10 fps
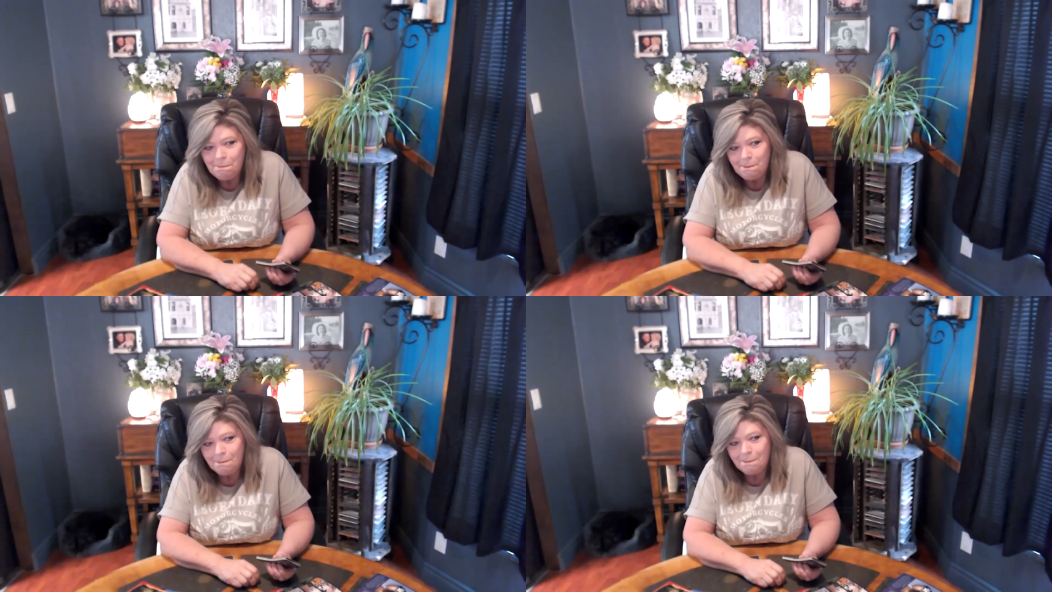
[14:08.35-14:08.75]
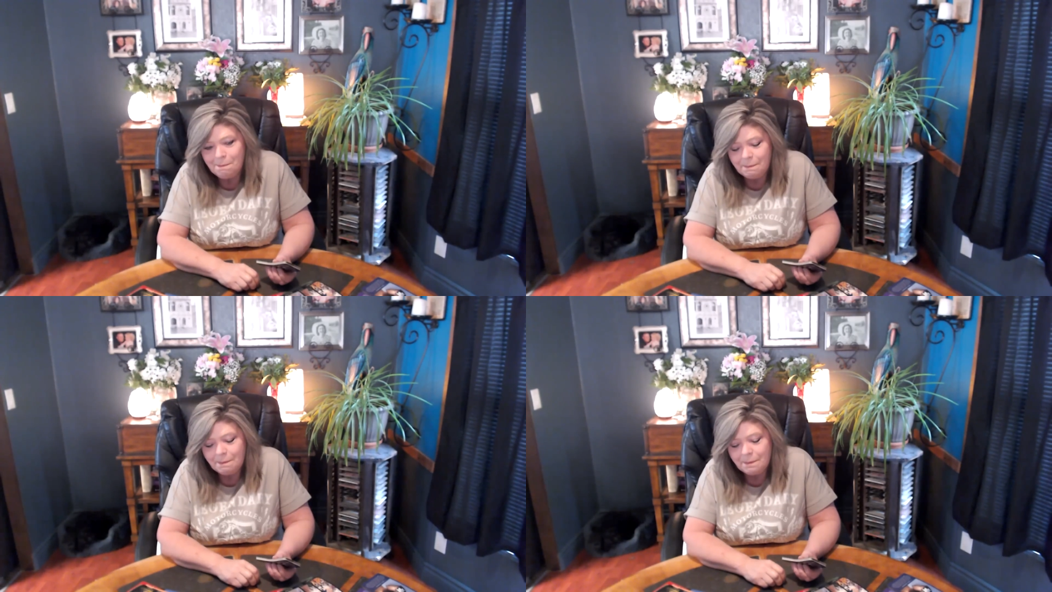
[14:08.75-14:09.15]

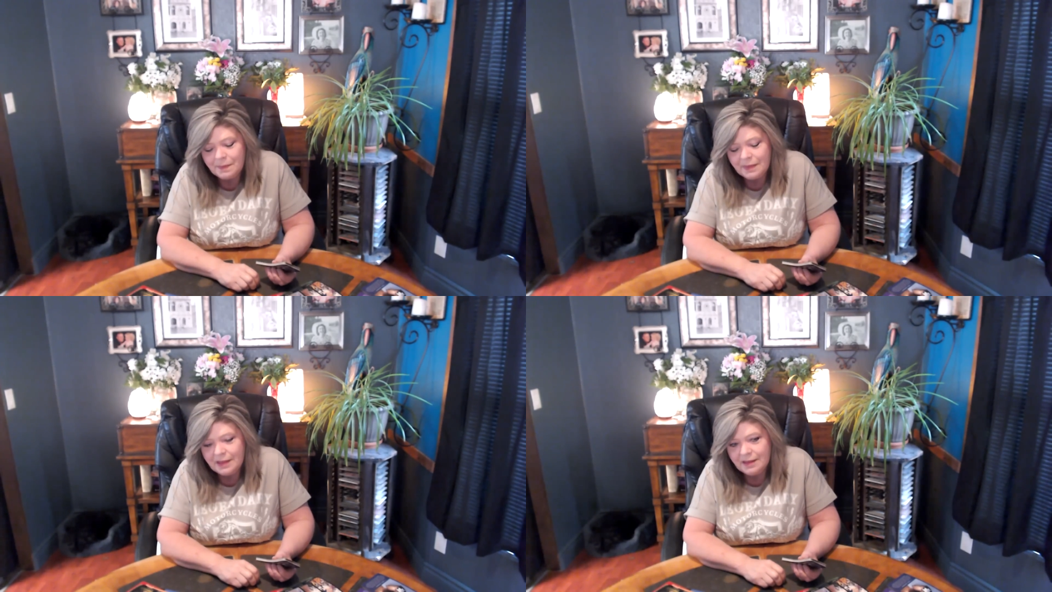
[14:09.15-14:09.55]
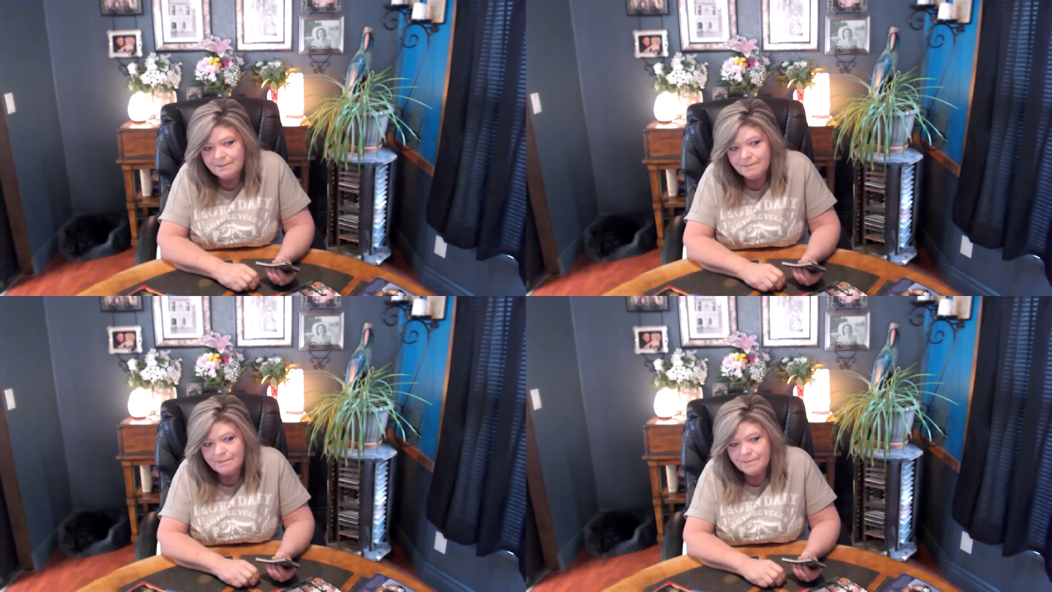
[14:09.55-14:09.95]

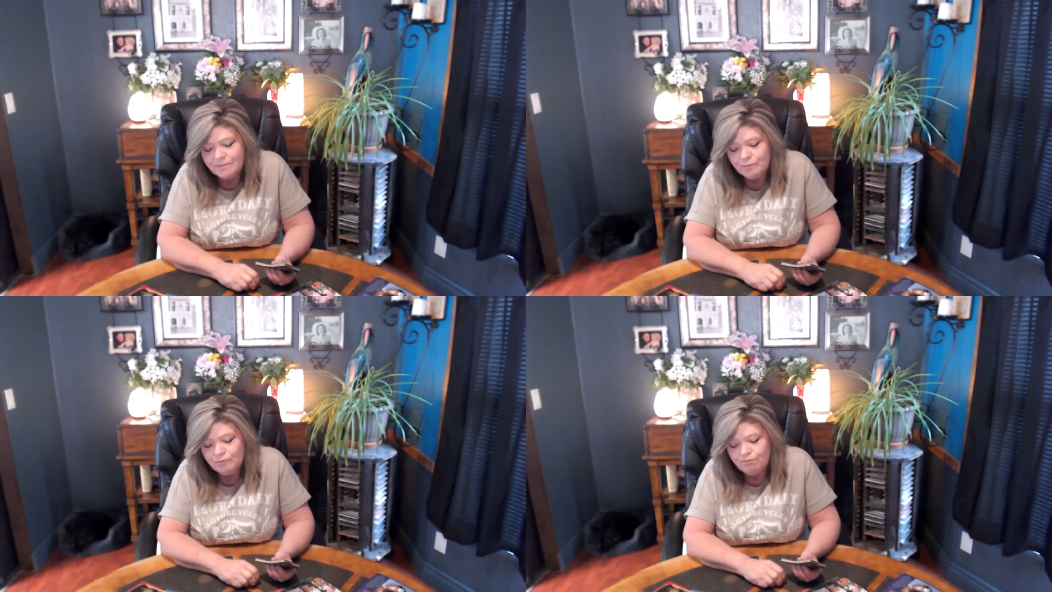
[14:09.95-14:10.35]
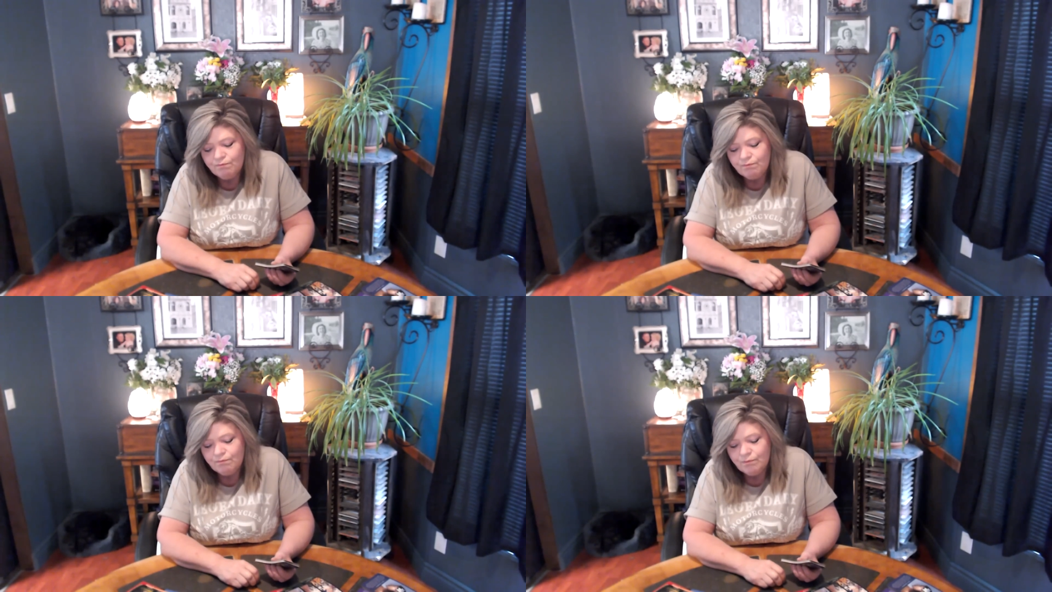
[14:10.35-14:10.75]

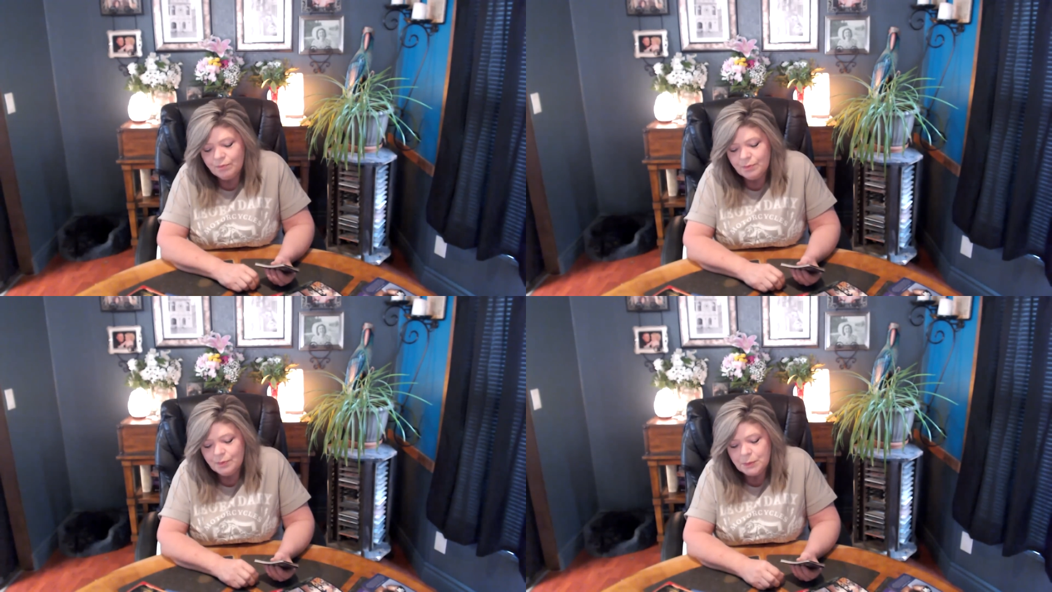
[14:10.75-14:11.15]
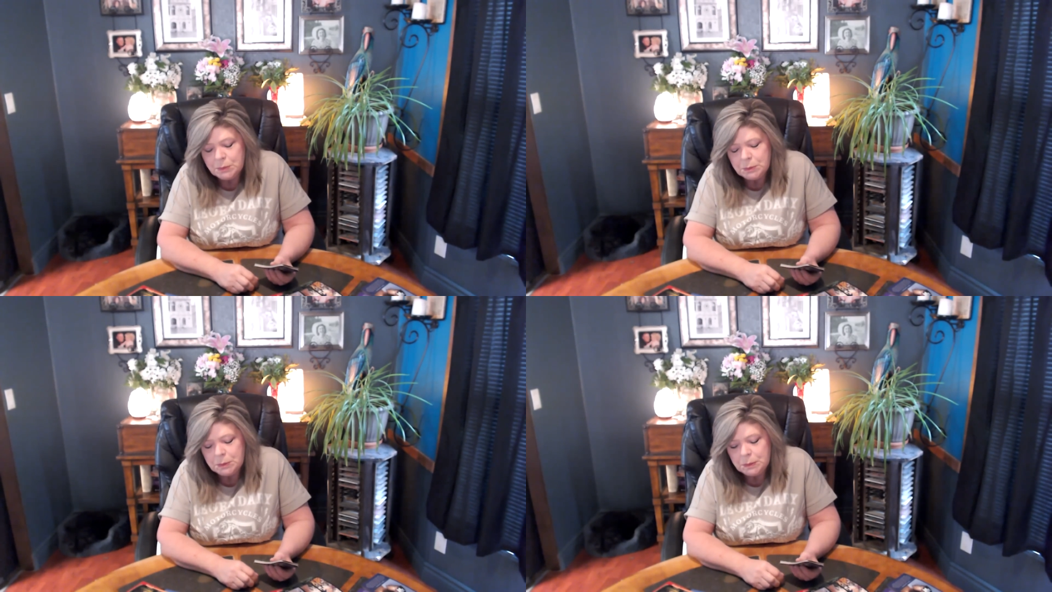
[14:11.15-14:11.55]

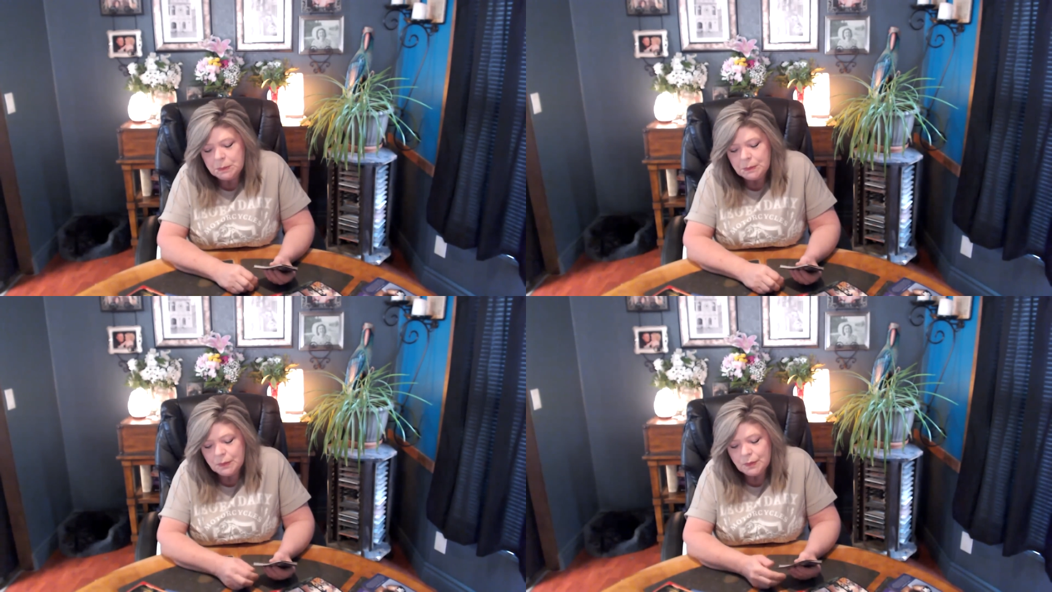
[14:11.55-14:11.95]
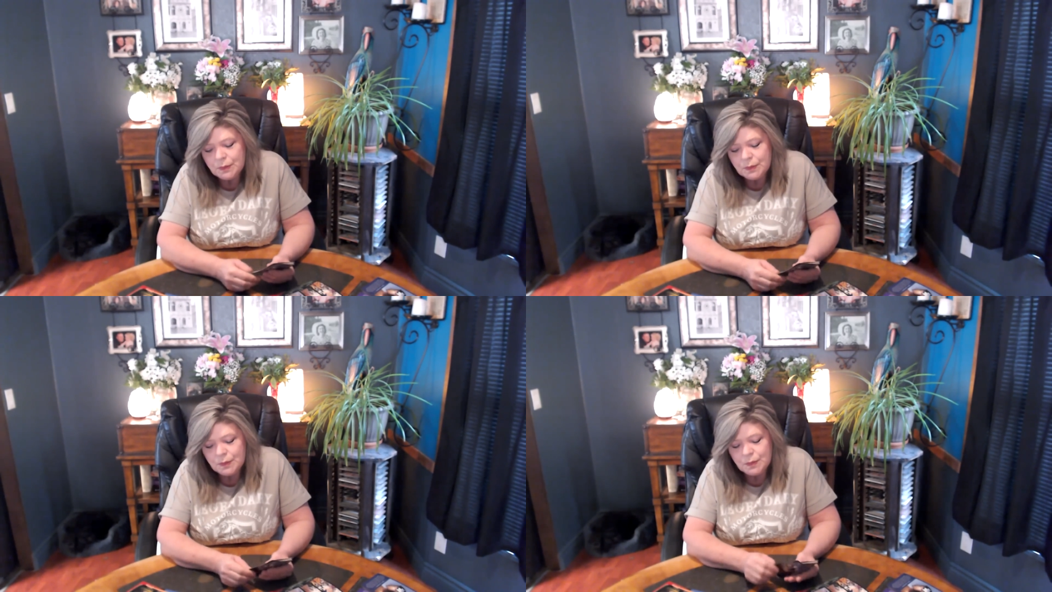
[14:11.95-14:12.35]

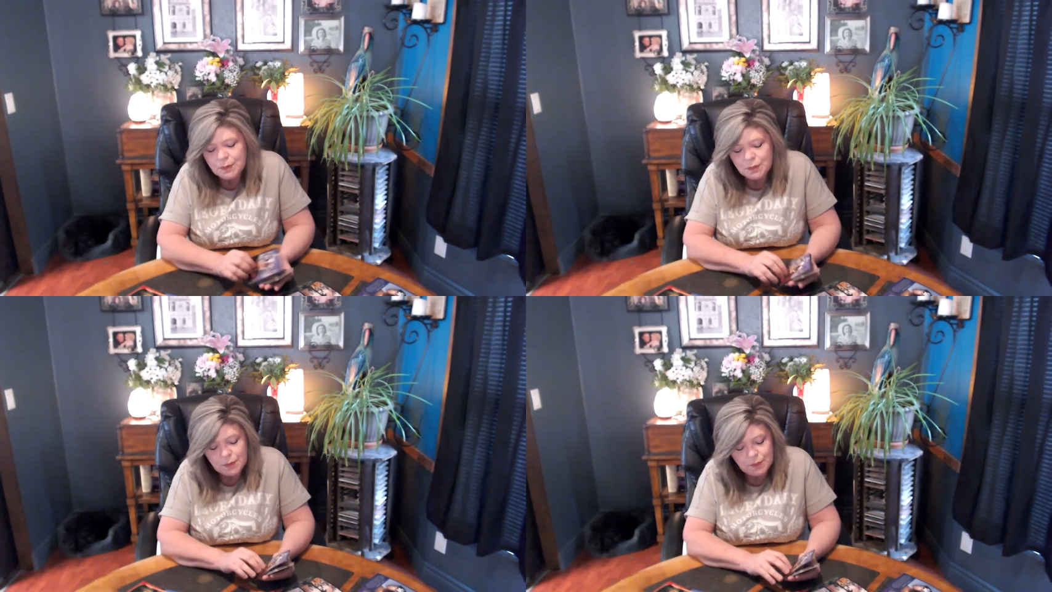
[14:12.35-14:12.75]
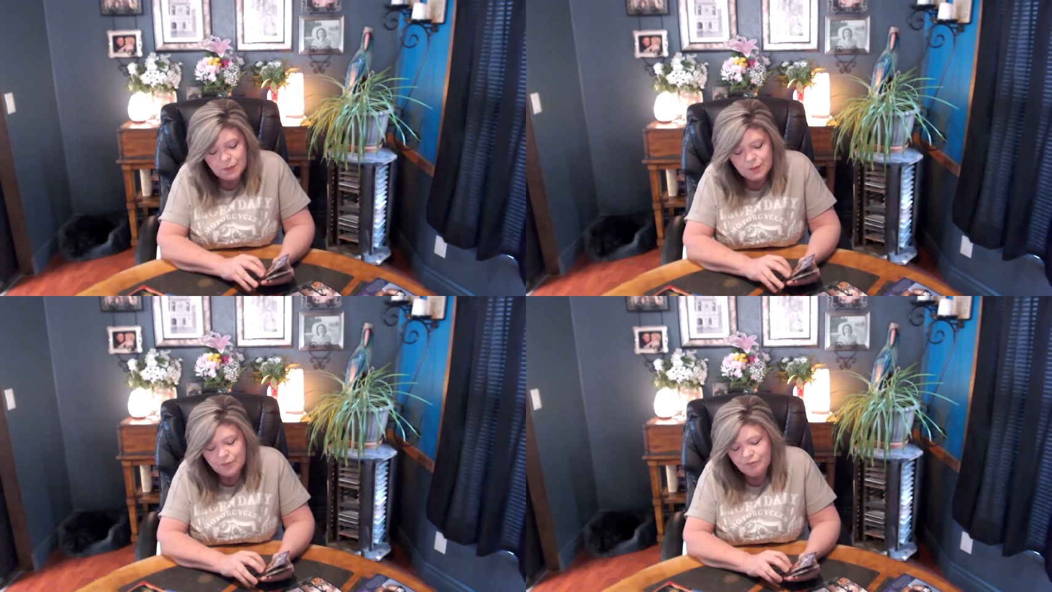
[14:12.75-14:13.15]

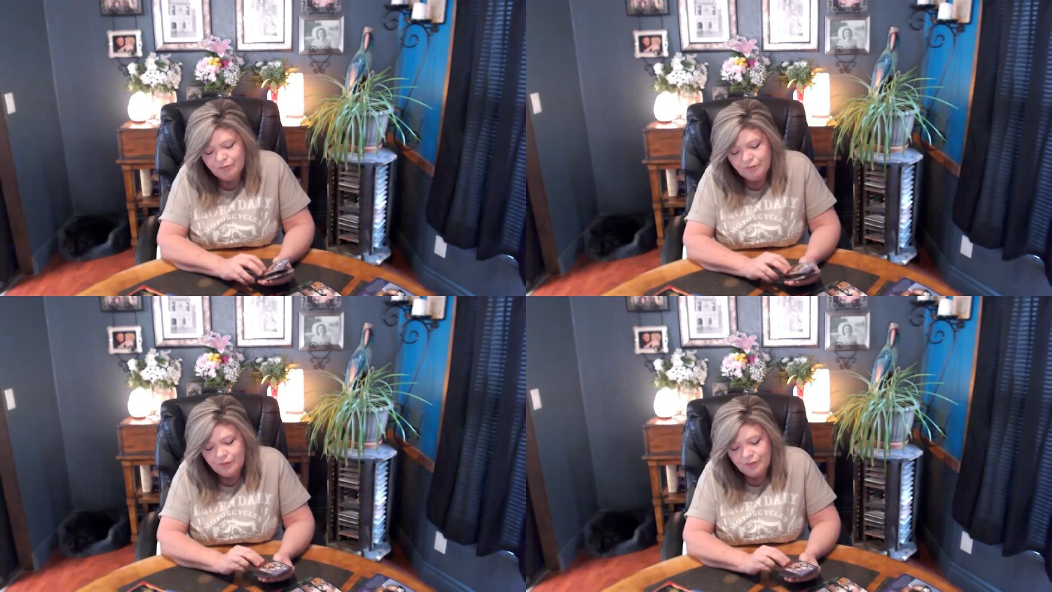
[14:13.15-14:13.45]
Nothing is said.